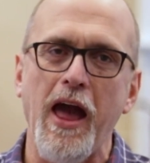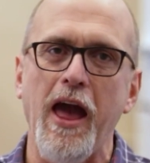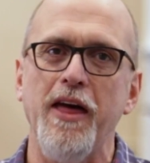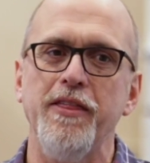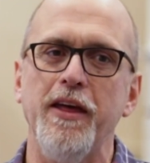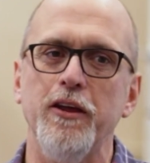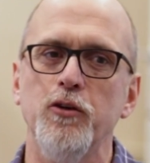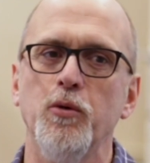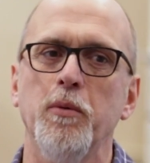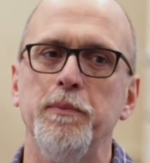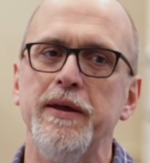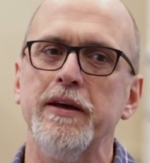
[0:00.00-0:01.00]
and that you
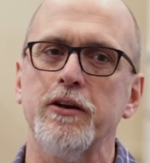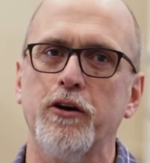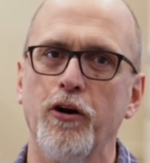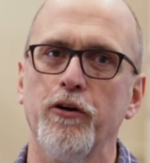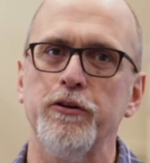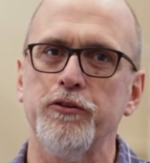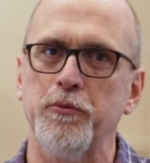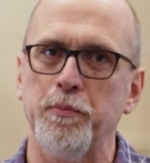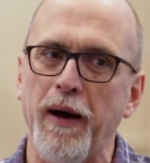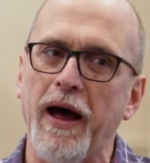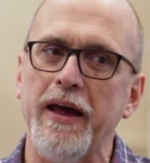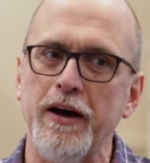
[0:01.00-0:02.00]
will be encouraged
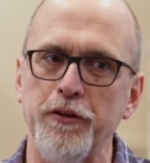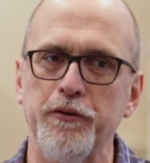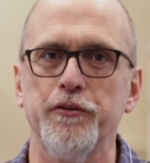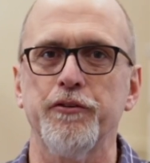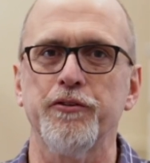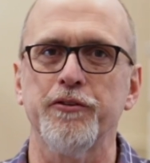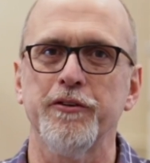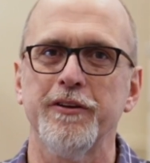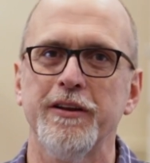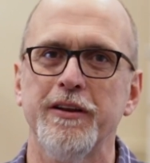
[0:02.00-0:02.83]
by others.